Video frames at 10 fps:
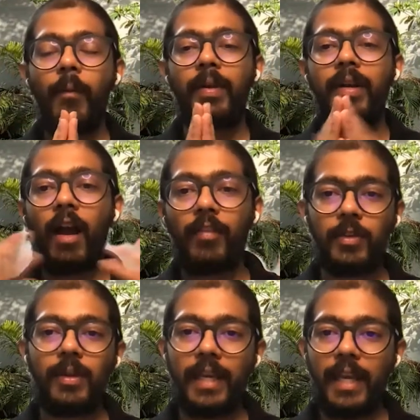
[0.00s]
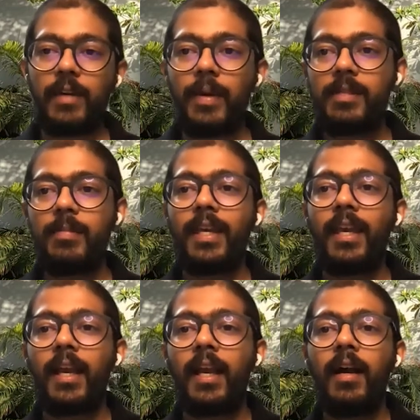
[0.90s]
the GraphQL gateway is
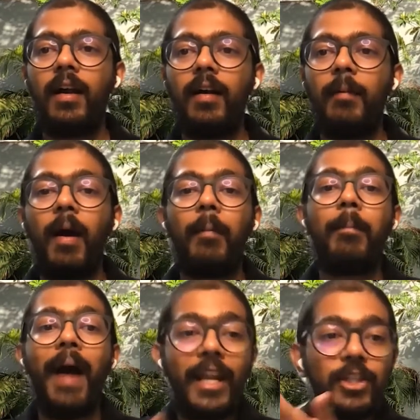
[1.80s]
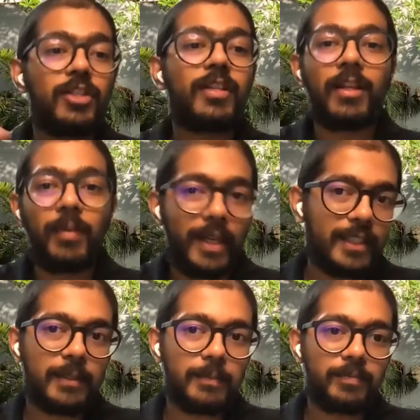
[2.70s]
making a batch
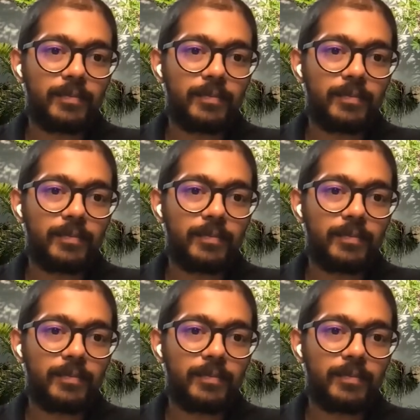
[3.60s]
request